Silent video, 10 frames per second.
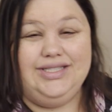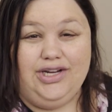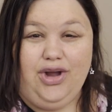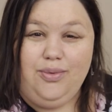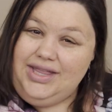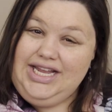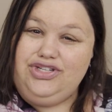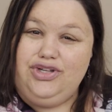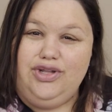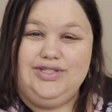that go with
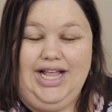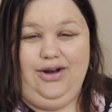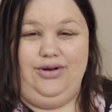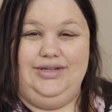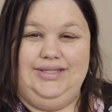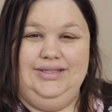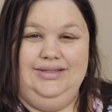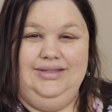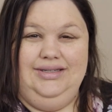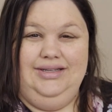each of those letters.
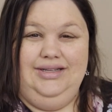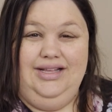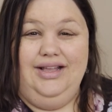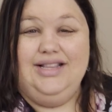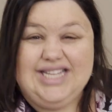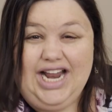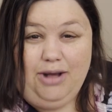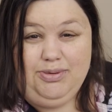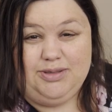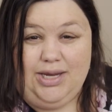It's going to
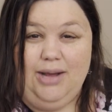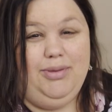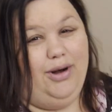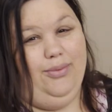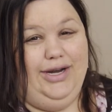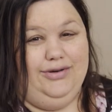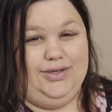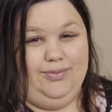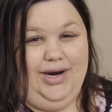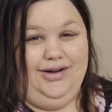help us become better readers
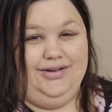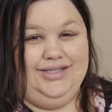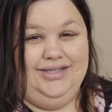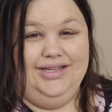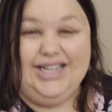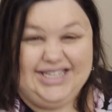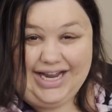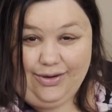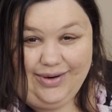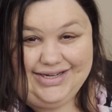and writers. I
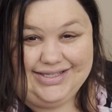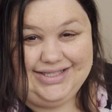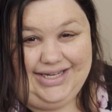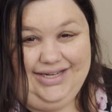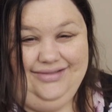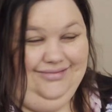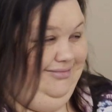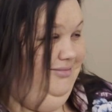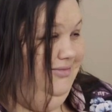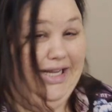can't wait to see
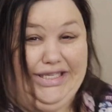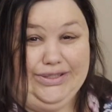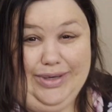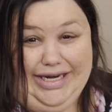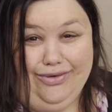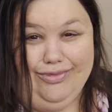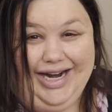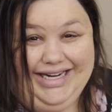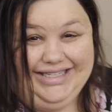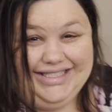us reading and
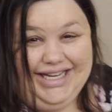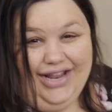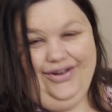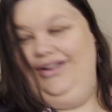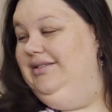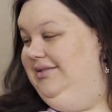writing together.